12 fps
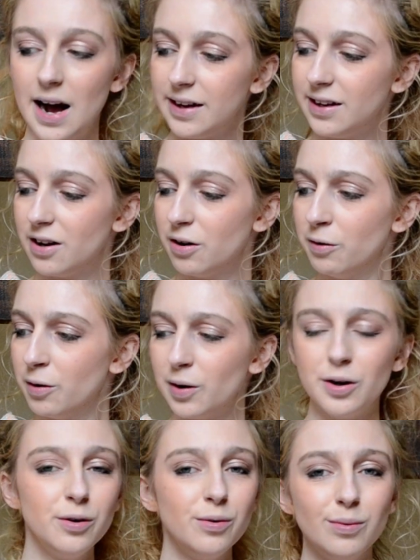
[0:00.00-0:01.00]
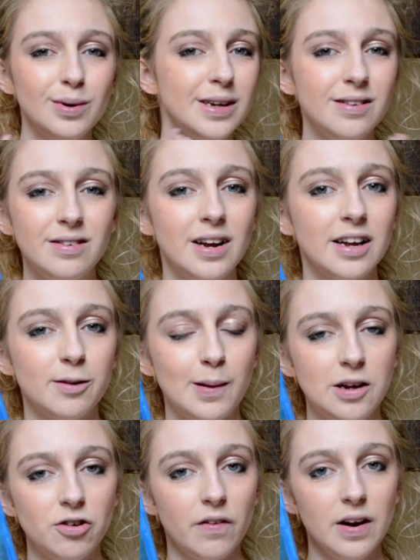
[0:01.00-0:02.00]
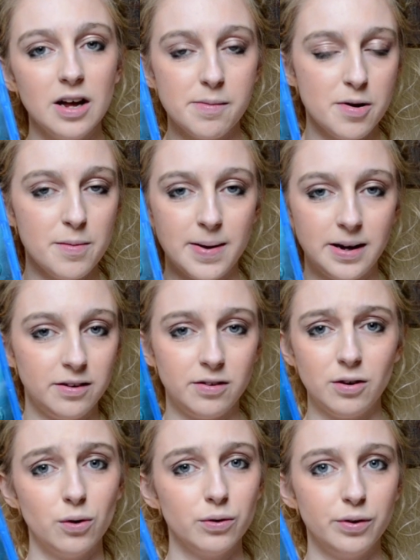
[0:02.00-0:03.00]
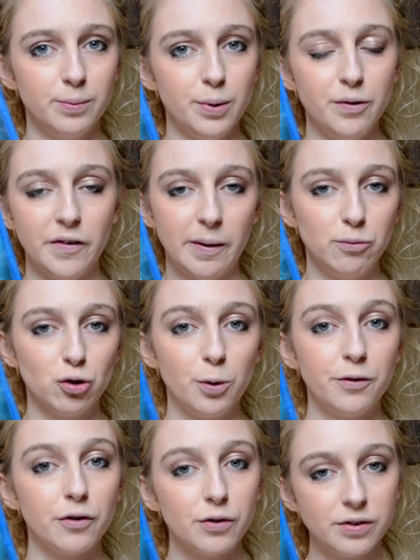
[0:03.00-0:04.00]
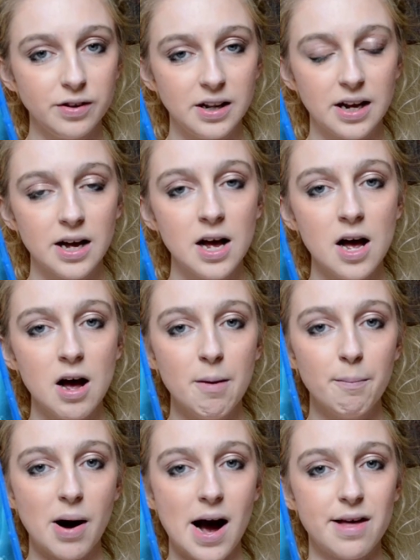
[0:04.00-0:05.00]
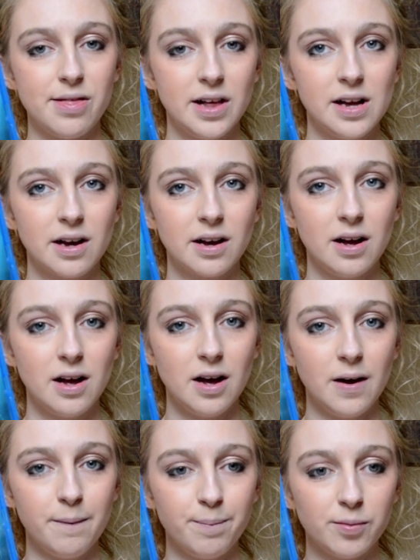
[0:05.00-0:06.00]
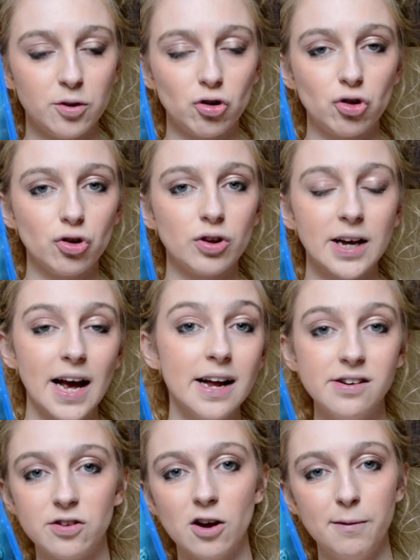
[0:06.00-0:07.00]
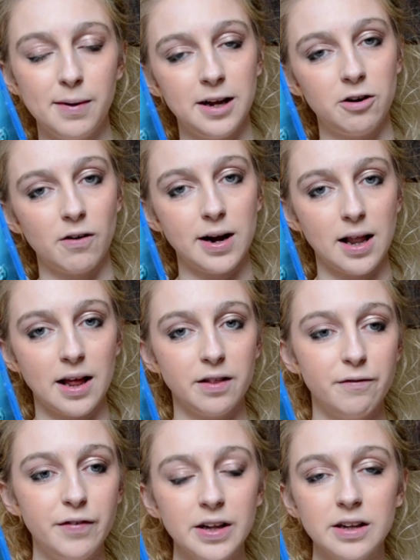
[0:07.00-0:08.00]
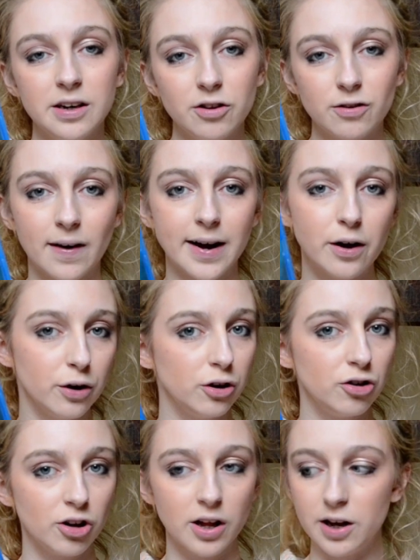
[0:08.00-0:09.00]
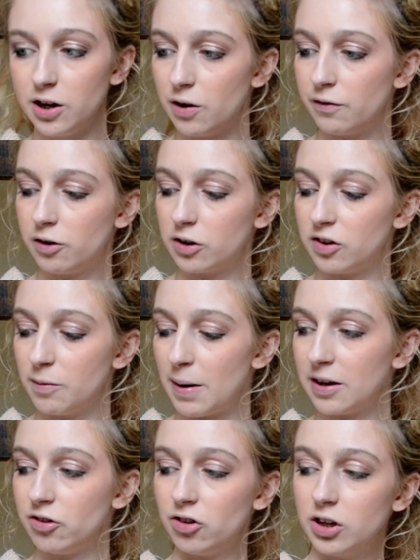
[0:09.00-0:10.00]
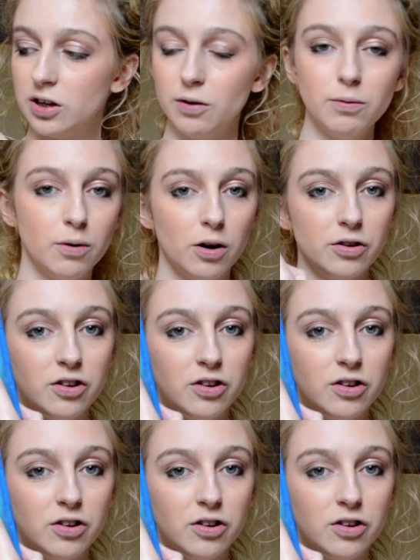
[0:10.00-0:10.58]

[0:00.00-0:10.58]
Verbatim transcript: you know, who needs an explanation on The Little Mermaid? It's an awesome movie, I'm sure we've all seen it. But I think there's just again so many great like the villain is great Ursula you know you've got Sebastian oh god